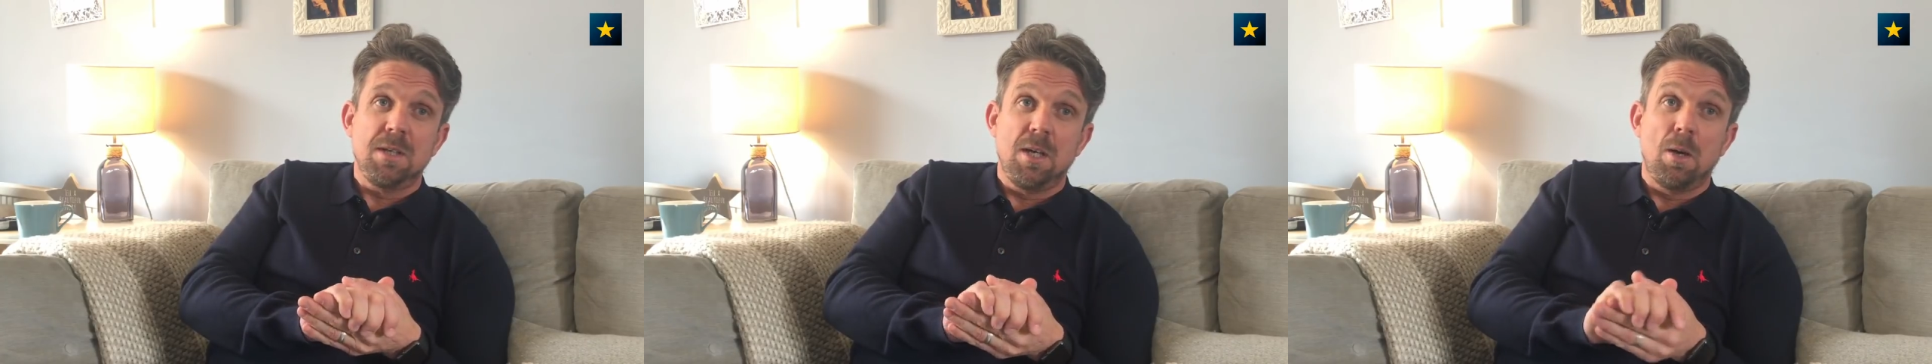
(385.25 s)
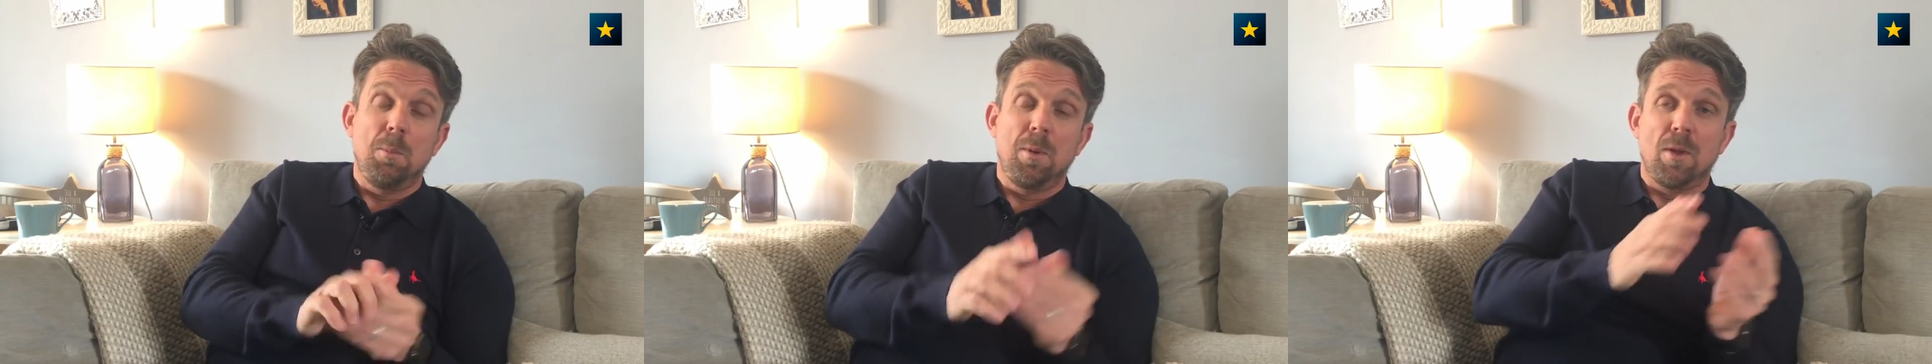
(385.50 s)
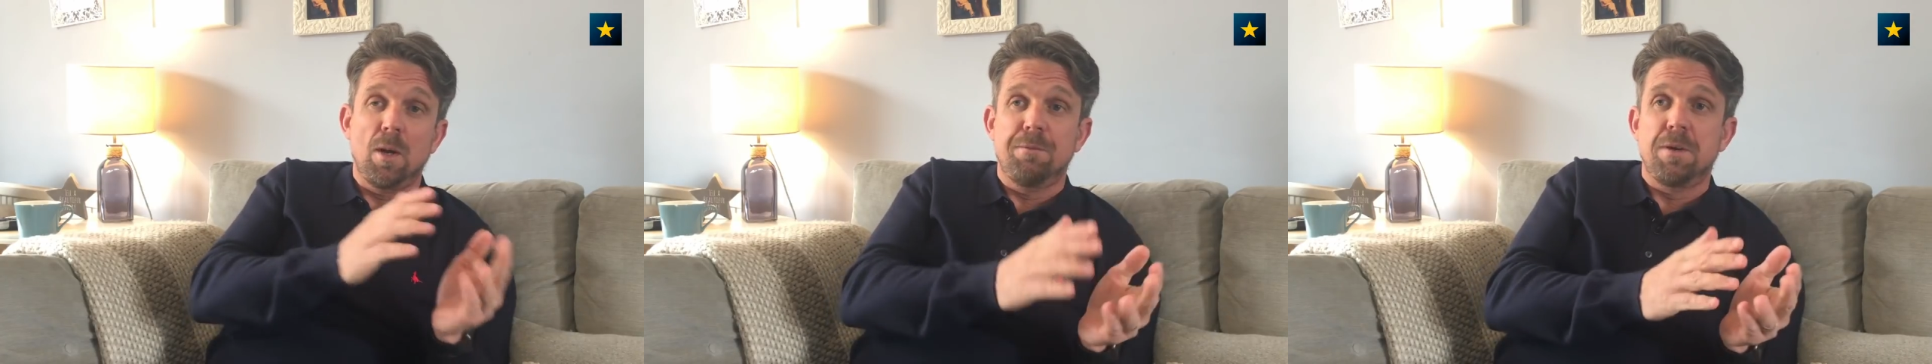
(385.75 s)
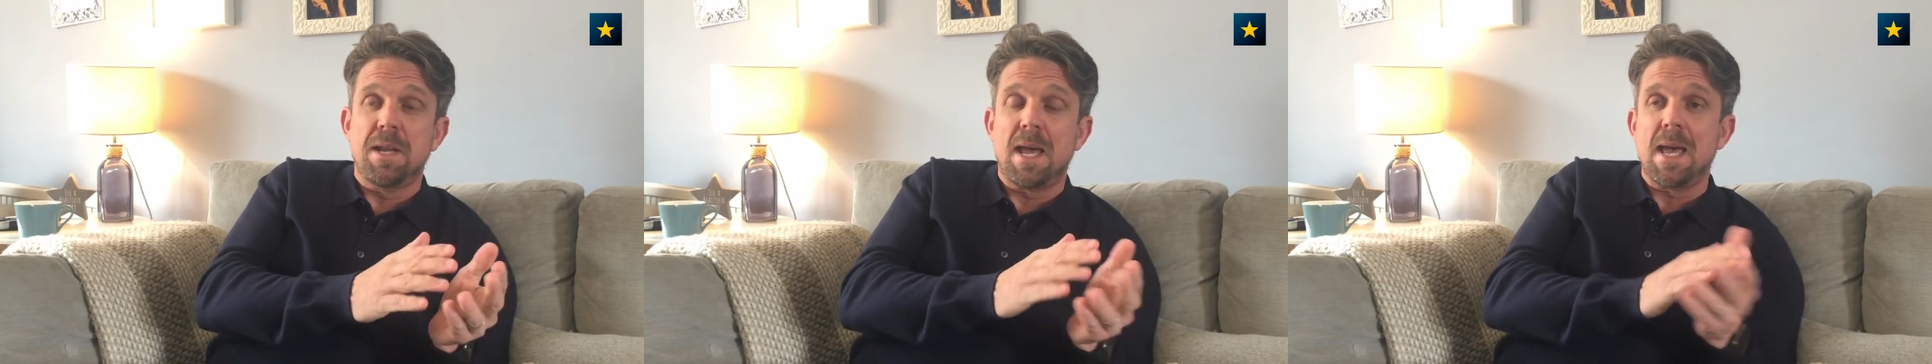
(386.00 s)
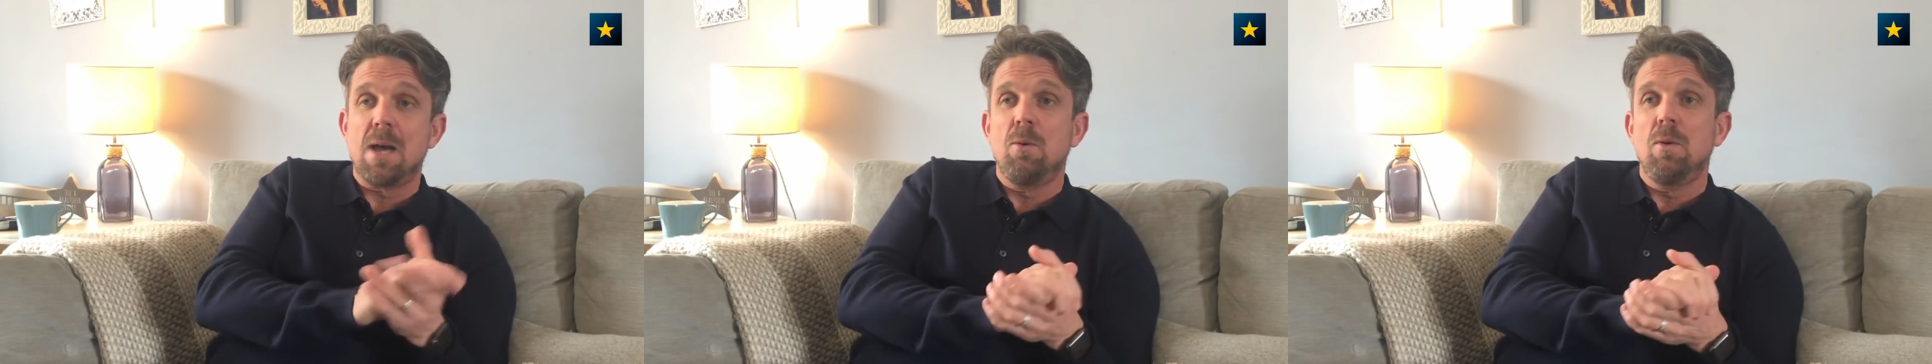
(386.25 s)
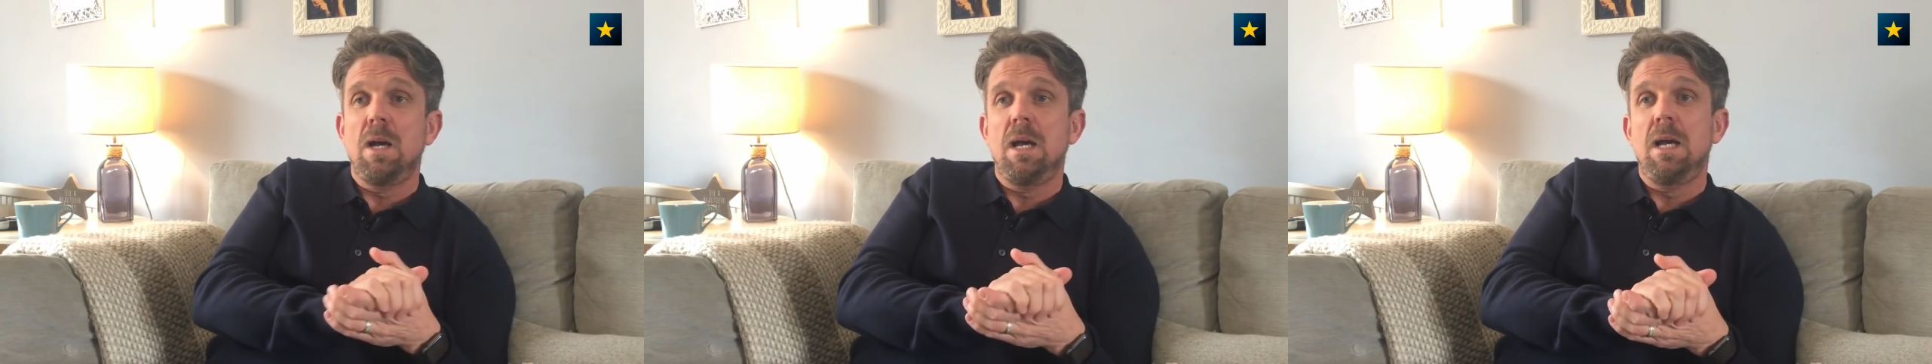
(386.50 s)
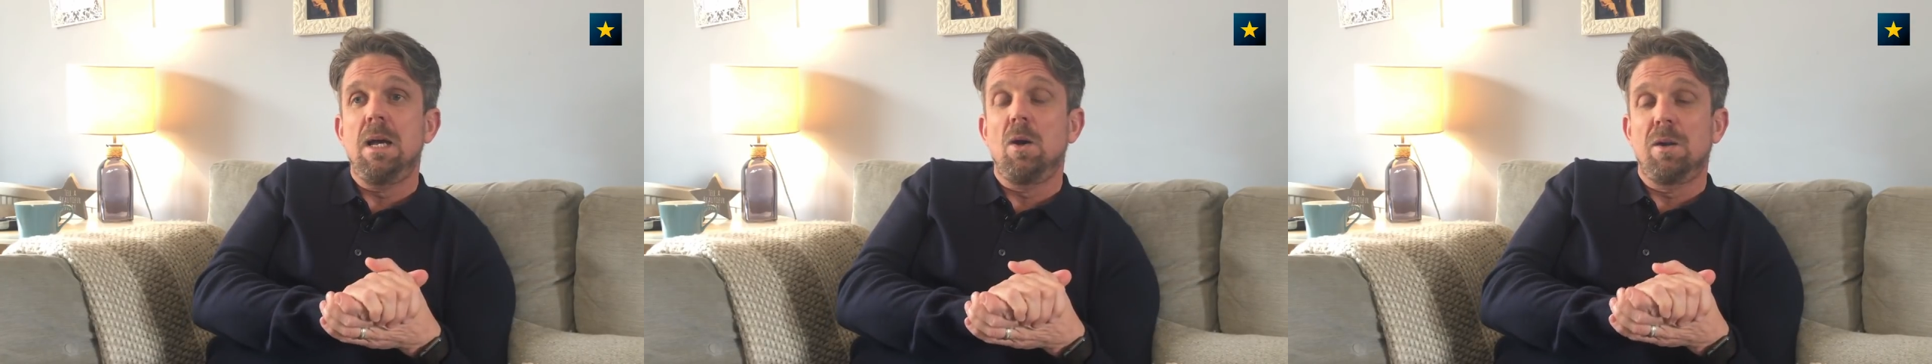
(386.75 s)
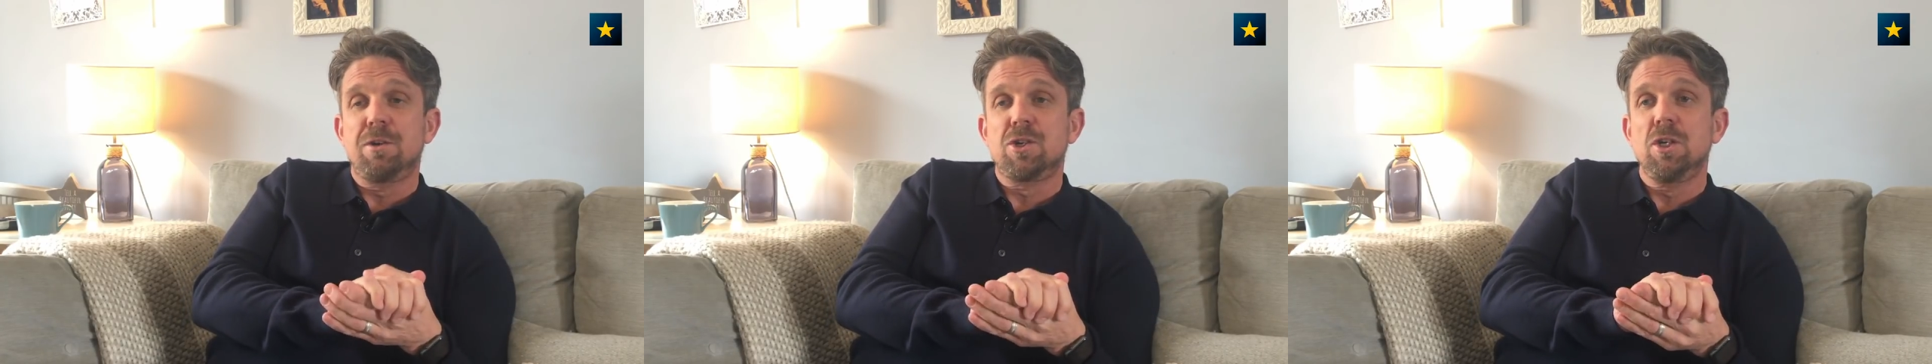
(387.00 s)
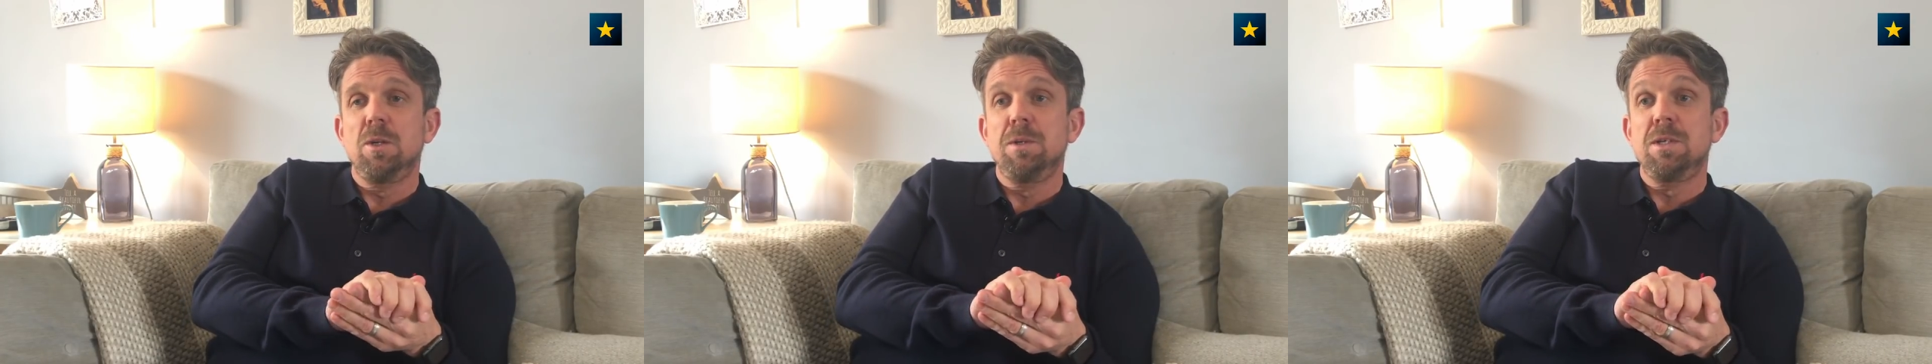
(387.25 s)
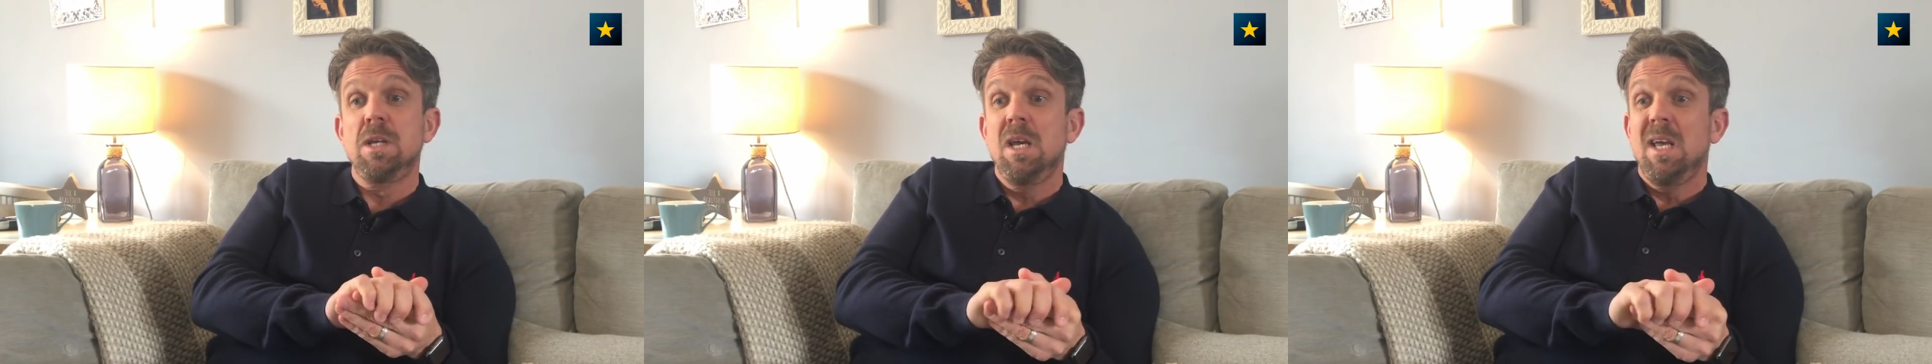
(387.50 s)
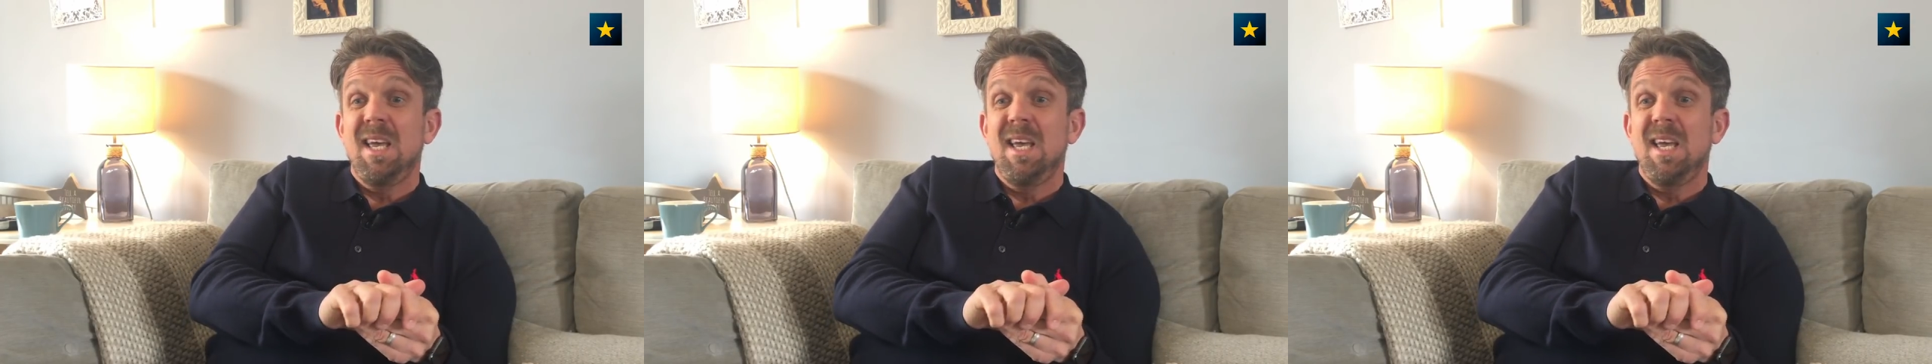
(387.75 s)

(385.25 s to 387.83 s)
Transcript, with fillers: You know, I'm with Oliver now, uh, Oliver Sherwood